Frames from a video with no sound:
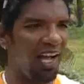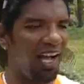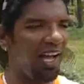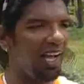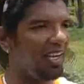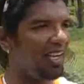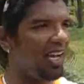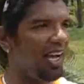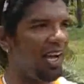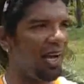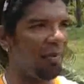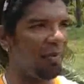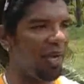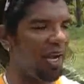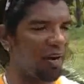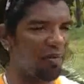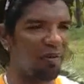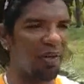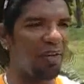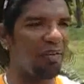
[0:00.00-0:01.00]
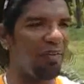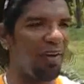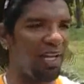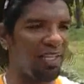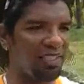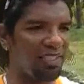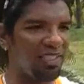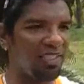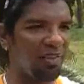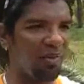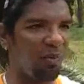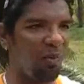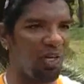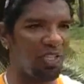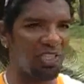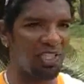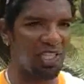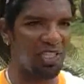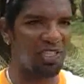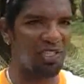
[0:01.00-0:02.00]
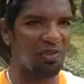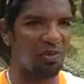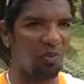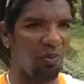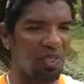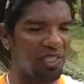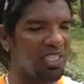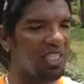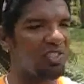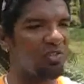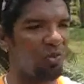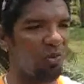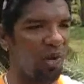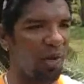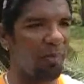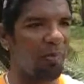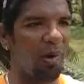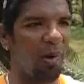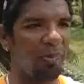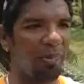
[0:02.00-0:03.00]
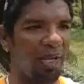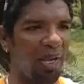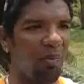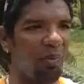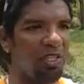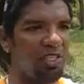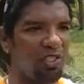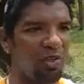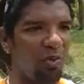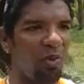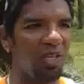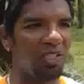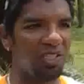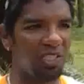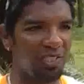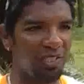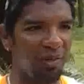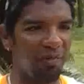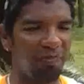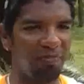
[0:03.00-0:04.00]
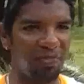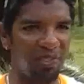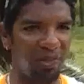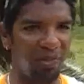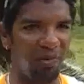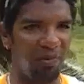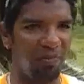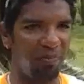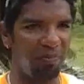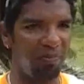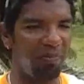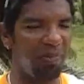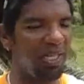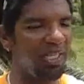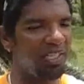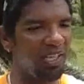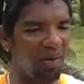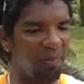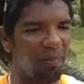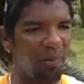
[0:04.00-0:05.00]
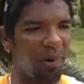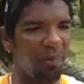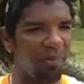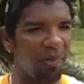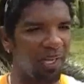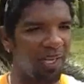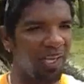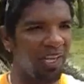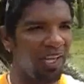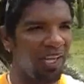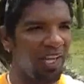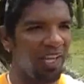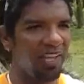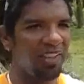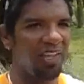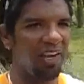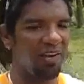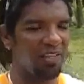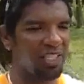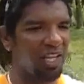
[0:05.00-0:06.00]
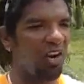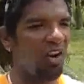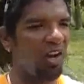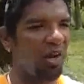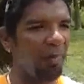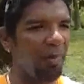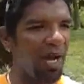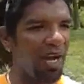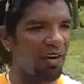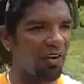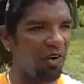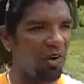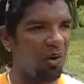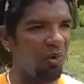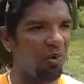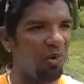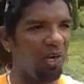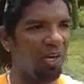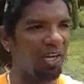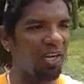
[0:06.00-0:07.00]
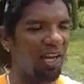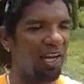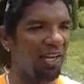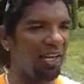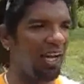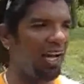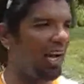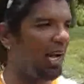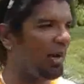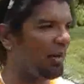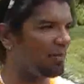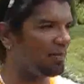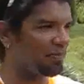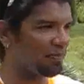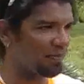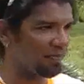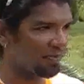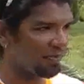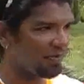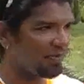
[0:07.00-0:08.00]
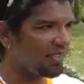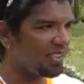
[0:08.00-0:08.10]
And every event, once it's run properly and once you want it to be done properly, there is a lot of background work. And I